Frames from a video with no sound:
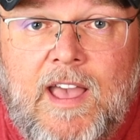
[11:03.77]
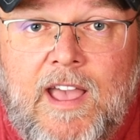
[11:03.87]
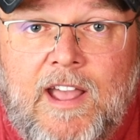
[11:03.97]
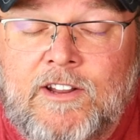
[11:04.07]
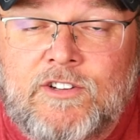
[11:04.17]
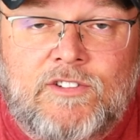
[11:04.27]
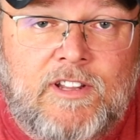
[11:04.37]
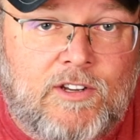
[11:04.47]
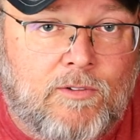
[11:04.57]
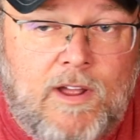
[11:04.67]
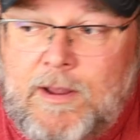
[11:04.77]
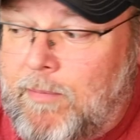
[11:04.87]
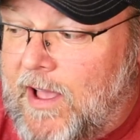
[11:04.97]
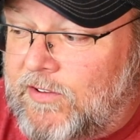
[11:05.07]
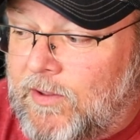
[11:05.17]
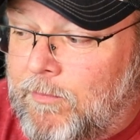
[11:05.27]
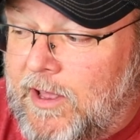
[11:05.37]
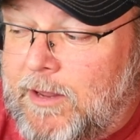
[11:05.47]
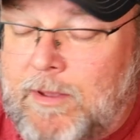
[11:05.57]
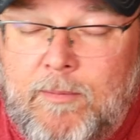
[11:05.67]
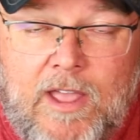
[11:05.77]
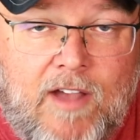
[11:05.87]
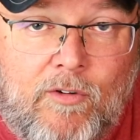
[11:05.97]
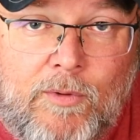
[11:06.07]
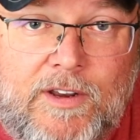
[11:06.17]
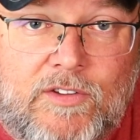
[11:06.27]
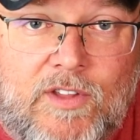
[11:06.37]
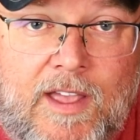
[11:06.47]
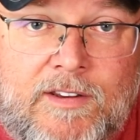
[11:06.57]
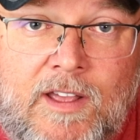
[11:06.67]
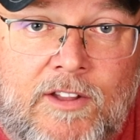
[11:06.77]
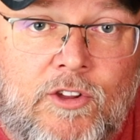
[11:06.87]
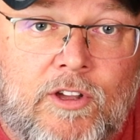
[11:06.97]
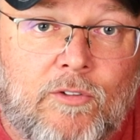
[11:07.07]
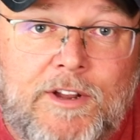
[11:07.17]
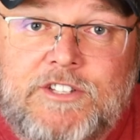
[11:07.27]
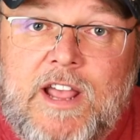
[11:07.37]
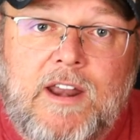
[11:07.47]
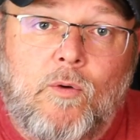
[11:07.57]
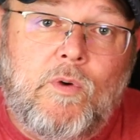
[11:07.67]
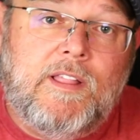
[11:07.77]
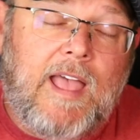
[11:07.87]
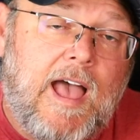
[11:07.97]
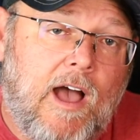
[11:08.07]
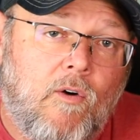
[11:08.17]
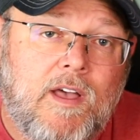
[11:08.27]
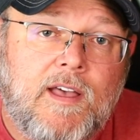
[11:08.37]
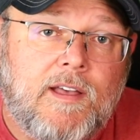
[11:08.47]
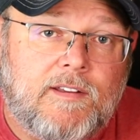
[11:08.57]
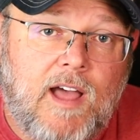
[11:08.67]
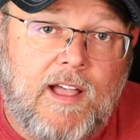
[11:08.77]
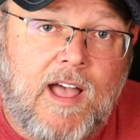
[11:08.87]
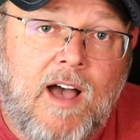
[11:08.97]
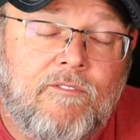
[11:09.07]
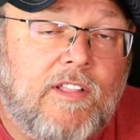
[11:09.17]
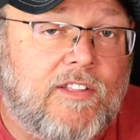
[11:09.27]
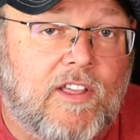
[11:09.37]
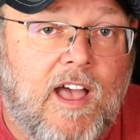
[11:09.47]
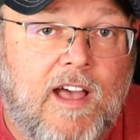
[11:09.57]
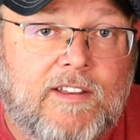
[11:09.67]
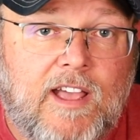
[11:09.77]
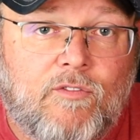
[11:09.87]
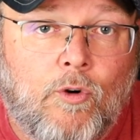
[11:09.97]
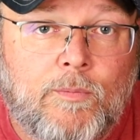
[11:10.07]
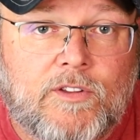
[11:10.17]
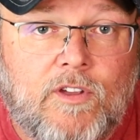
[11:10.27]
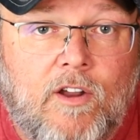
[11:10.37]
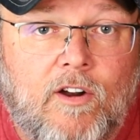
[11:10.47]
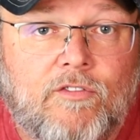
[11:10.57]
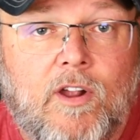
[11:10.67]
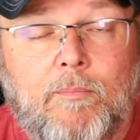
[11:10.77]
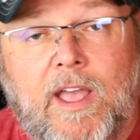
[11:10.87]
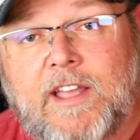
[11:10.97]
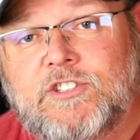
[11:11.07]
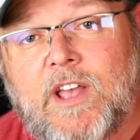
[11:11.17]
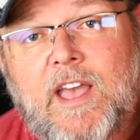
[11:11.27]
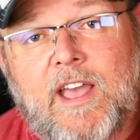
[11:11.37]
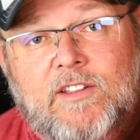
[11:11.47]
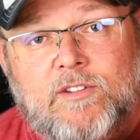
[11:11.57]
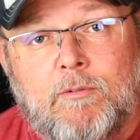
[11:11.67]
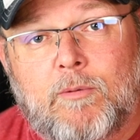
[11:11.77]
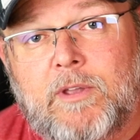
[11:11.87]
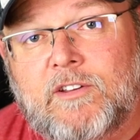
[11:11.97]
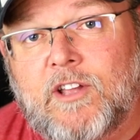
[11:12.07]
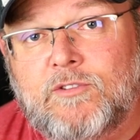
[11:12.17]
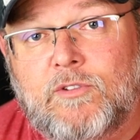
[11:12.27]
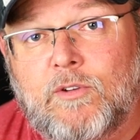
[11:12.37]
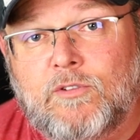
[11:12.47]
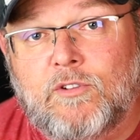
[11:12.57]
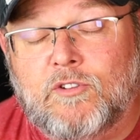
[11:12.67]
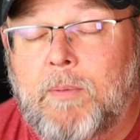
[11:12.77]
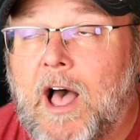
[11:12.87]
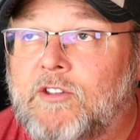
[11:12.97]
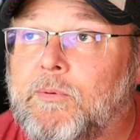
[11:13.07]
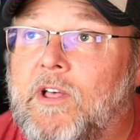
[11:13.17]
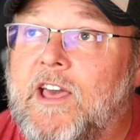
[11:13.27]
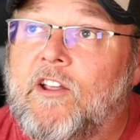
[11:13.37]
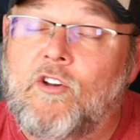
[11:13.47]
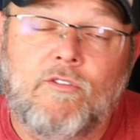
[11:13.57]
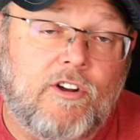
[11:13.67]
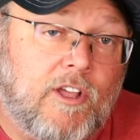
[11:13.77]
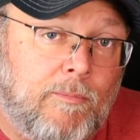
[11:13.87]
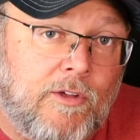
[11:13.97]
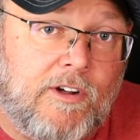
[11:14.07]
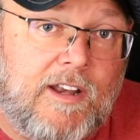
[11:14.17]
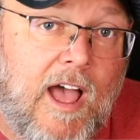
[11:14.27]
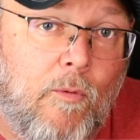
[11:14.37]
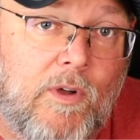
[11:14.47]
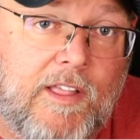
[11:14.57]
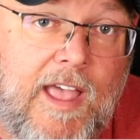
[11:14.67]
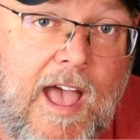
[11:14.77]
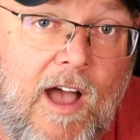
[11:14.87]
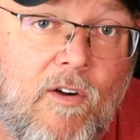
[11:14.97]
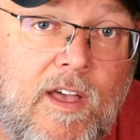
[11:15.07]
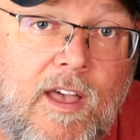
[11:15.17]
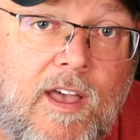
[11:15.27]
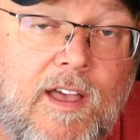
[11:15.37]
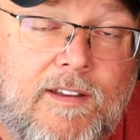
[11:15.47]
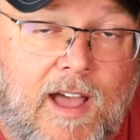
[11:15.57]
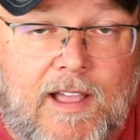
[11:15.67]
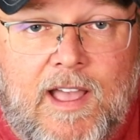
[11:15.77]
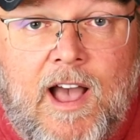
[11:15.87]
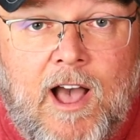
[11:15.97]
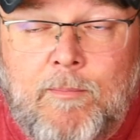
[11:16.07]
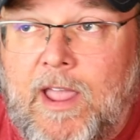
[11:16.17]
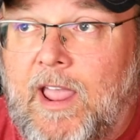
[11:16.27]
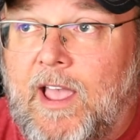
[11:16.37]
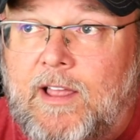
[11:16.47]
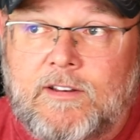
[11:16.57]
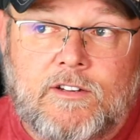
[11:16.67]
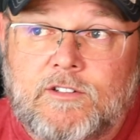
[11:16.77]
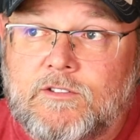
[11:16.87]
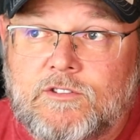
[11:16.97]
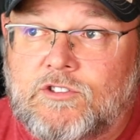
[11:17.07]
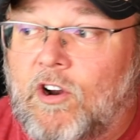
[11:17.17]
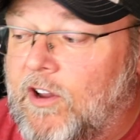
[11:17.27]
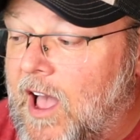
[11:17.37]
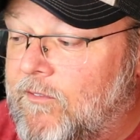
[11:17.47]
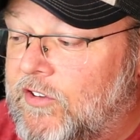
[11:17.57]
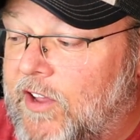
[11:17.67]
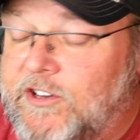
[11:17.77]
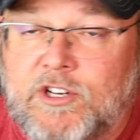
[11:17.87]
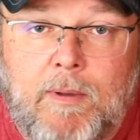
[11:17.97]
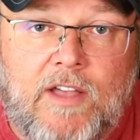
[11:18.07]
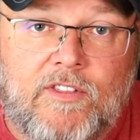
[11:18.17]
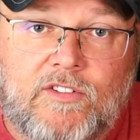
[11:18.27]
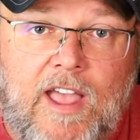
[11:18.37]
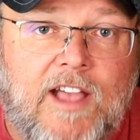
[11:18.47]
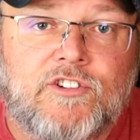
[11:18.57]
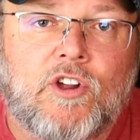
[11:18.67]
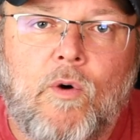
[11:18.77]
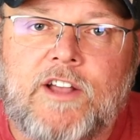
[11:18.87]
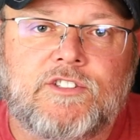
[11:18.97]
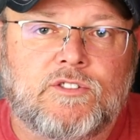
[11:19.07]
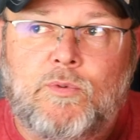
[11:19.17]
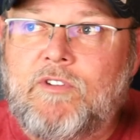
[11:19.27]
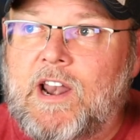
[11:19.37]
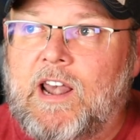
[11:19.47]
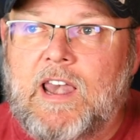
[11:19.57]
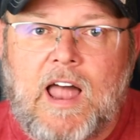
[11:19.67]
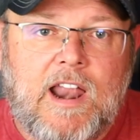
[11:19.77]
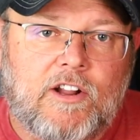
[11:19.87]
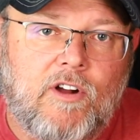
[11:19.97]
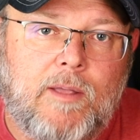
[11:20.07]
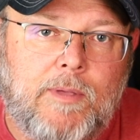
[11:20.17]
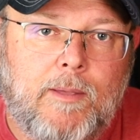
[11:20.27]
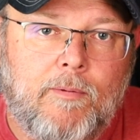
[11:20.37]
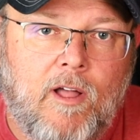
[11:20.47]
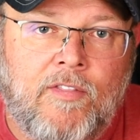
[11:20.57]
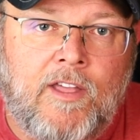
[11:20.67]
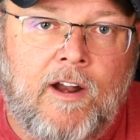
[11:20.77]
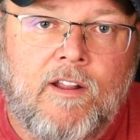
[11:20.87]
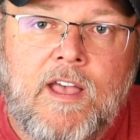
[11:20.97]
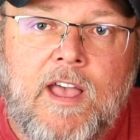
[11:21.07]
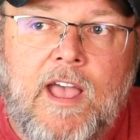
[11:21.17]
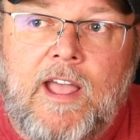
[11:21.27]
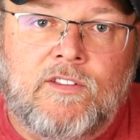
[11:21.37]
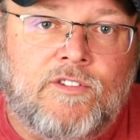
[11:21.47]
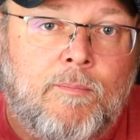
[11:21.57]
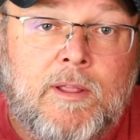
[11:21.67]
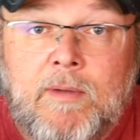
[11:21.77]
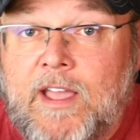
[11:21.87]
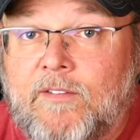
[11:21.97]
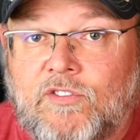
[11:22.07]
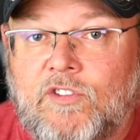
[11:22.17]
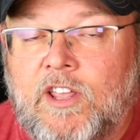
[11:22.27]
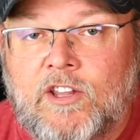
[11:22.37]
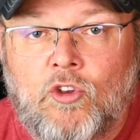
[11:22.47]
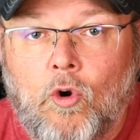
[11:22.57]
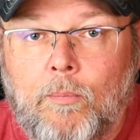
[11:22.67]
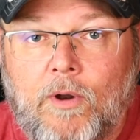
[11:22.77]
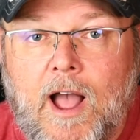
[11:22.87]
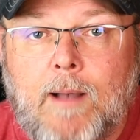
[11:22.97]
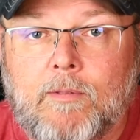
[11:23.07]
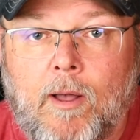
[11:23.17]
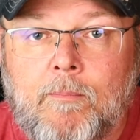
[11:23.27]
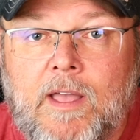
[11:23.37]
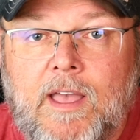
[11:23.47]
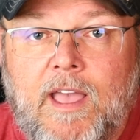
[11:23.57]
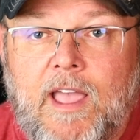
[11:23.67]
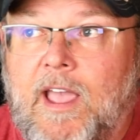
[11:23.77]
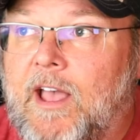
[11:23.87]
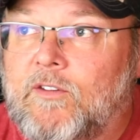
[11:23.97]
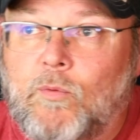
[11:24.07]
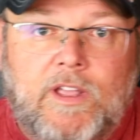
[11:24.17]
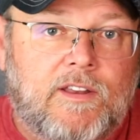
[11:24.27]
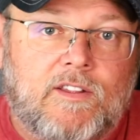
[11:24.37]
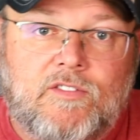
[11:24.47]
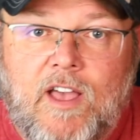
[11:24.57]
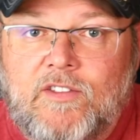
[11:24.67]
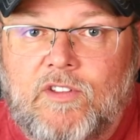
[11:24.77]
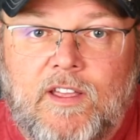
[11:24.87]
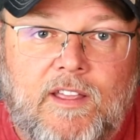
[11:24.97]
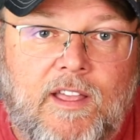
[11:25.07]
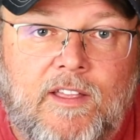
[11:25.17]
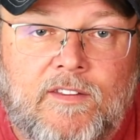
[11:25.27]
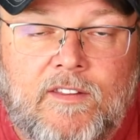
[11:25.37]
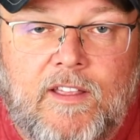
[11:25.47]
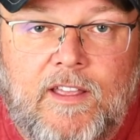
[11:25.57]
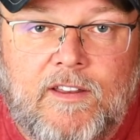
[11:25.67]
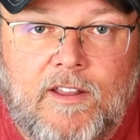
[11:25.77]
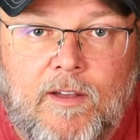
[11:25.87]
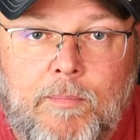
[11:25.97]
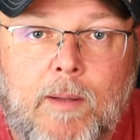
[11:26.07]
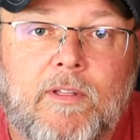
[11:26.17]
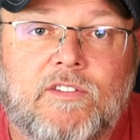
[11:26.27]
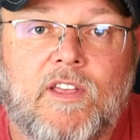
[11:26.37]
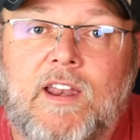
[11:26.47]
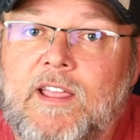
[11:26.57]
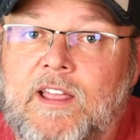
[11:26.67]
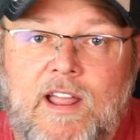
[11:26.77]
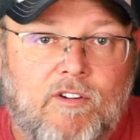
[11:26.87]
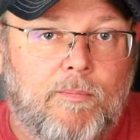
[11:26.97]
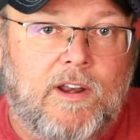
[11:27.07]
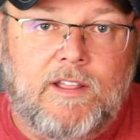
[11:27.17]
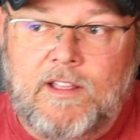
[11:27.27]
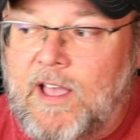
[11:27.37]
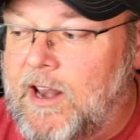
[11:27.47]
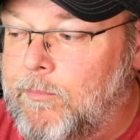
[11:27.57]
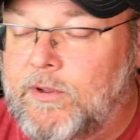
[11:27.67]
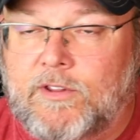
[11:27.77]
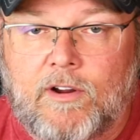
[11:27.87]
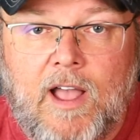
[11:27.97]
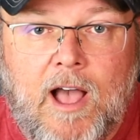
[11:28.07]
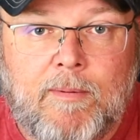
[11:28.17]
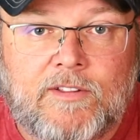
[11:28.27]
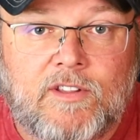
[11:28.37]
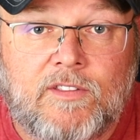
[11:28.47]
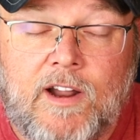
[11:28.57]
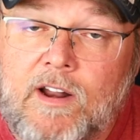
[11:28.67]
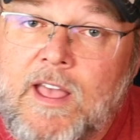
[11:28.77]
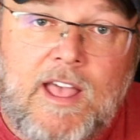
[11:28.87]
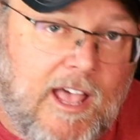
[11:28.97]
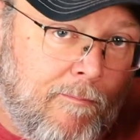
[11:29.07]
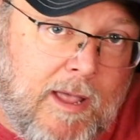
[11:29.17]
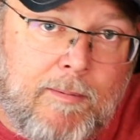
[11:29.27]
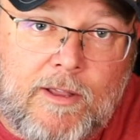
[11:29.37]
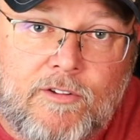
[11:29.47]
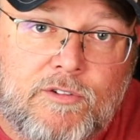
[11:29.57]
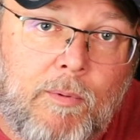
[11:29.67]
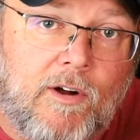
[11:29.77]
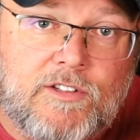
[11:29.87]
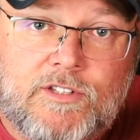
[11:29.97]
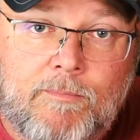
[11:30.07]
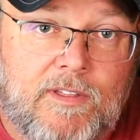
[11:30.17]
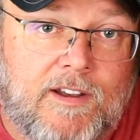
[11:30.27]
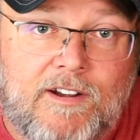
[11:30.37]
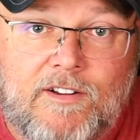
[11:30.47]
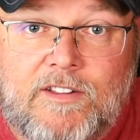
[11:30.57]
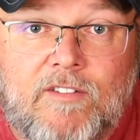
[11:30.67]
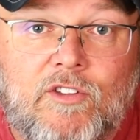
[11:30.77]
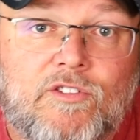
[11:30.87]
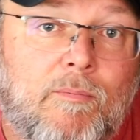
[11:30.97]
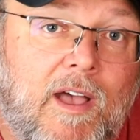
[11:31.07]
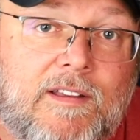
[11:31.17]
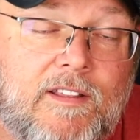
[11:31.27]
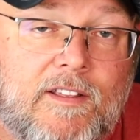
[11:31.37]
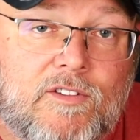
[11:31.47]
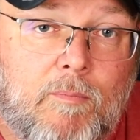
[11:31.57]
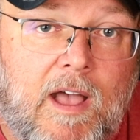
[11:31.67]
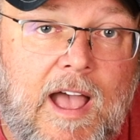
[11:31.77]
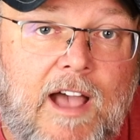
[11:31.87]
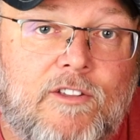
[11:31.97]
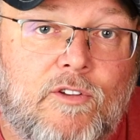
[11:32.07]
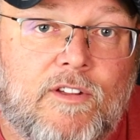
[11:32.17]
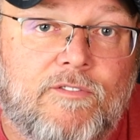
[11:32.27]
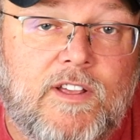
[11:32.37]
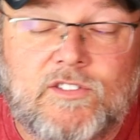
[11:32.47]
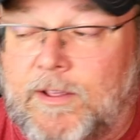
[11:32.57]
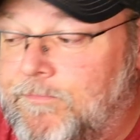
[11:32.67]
and you just need to run it by somebody, maybe have a redesign done, you can reach out at williehowe.com, fill out the contact form that's on our front page, and someone will be in touch with you as soon as possible. Head on over to community.williehowe.com and start a conversation about this. Ask your questions. We've got a lot of great people on there, and somebody may have seen your problem, and we can discuss it in a public setting, and everybody can kind of put their comments in there, and maybe it'll spark something, and it'll give you some ideas about how you can fix it.